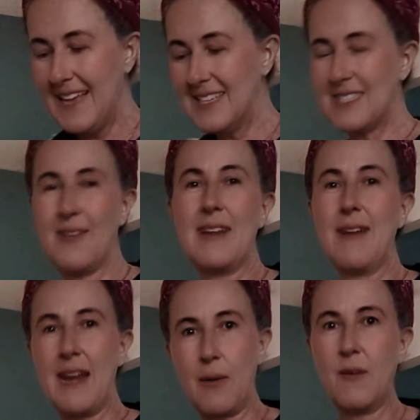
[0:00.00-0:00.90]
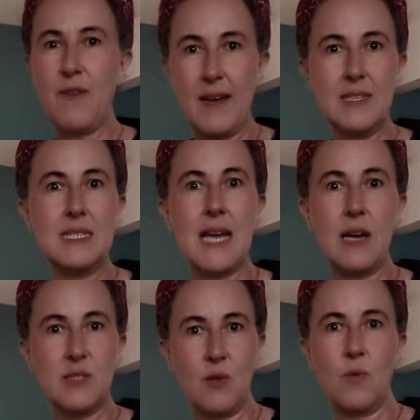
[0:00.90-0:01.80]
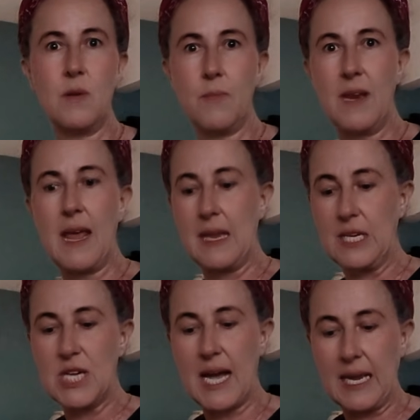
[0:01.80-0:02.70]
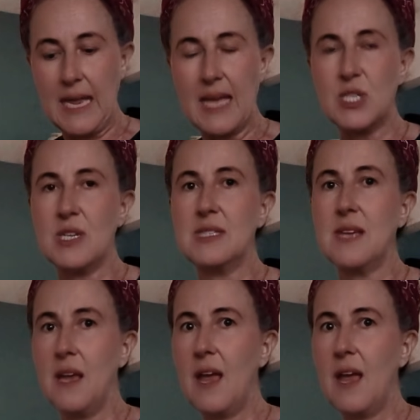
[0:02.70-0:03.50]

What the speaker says: So anyway, and I would have filed it down so there wouldn't have been any jaggedy edges,